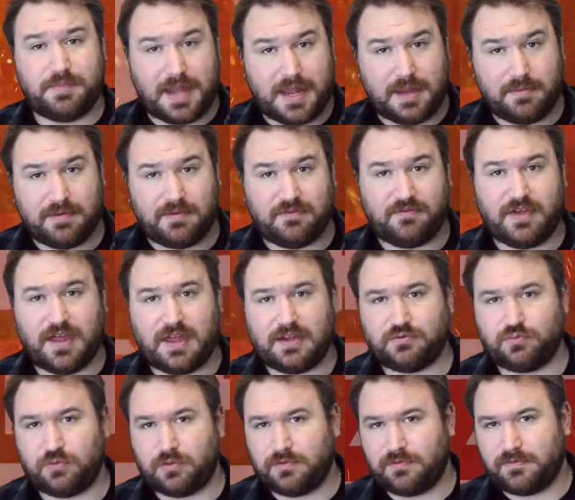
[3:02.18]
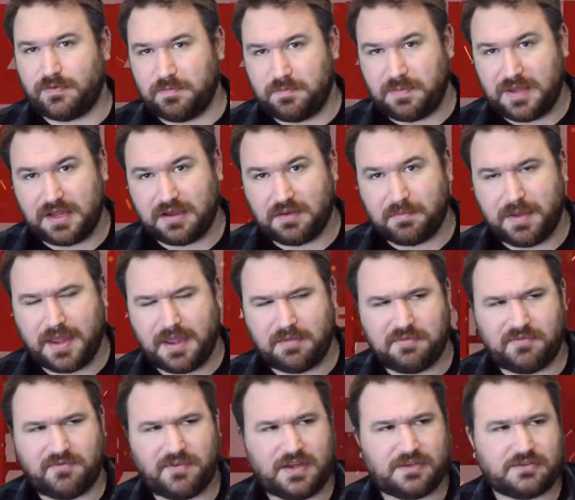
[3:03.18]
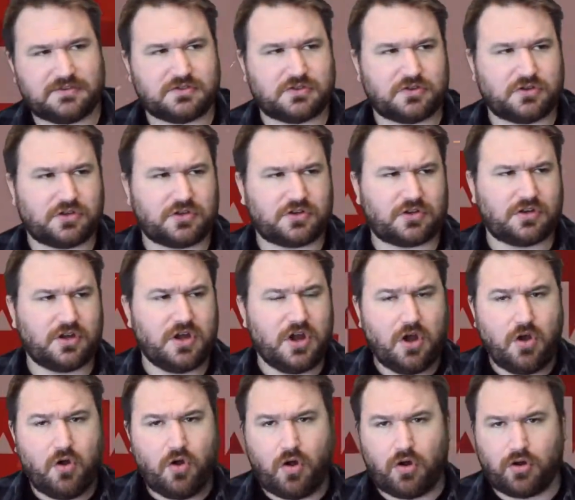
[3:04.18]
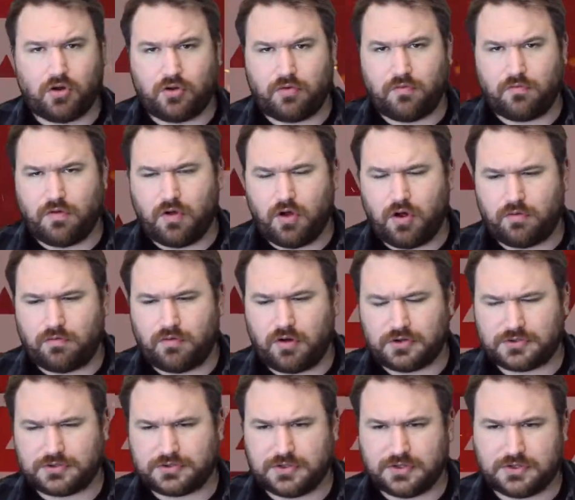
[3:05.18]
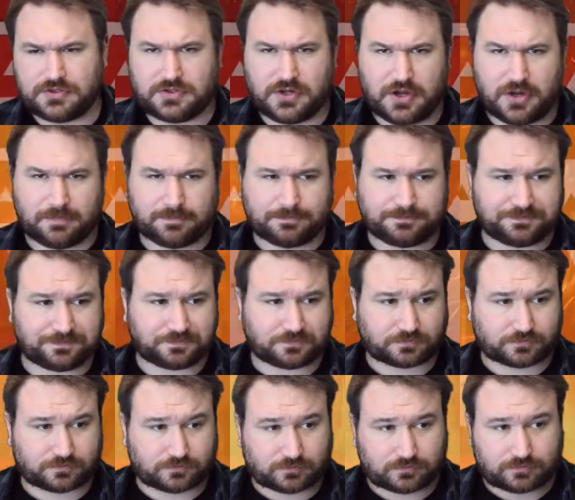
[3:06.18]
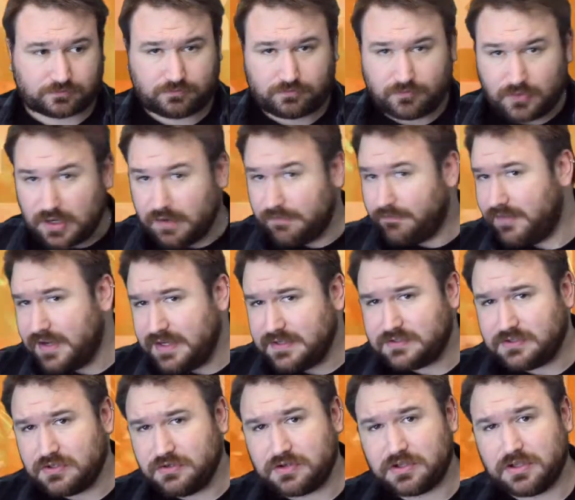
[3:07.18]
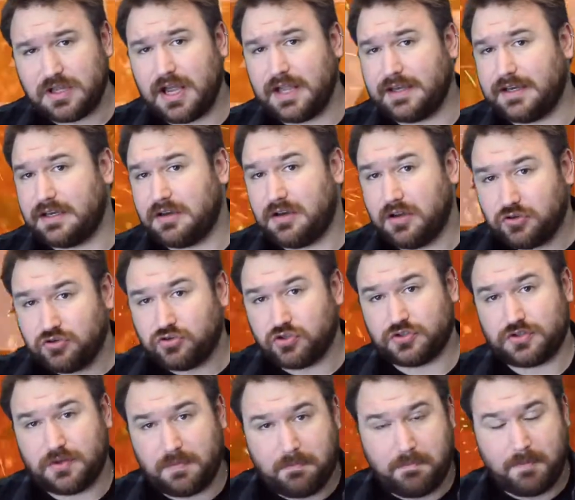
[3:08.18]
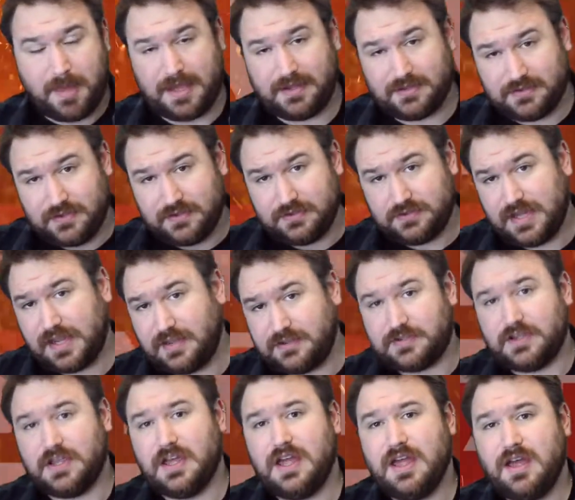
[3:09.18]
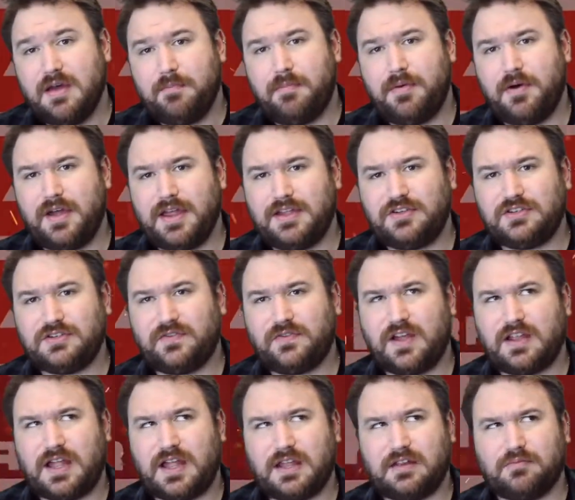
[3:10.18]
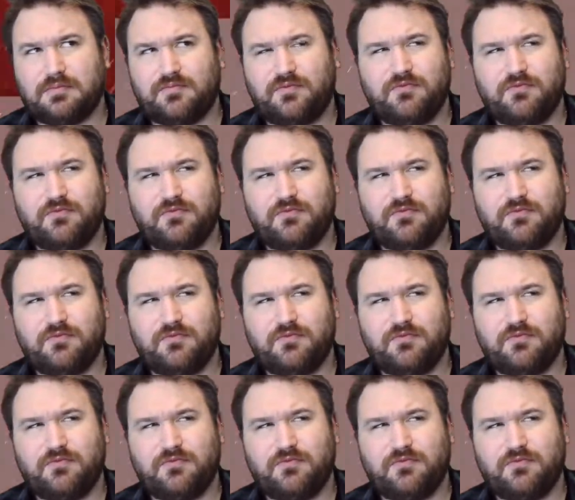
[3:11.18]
babyface, one of the bigger babyfaces on the Raw roster. So these two colliding just makes sense, but it just felt like,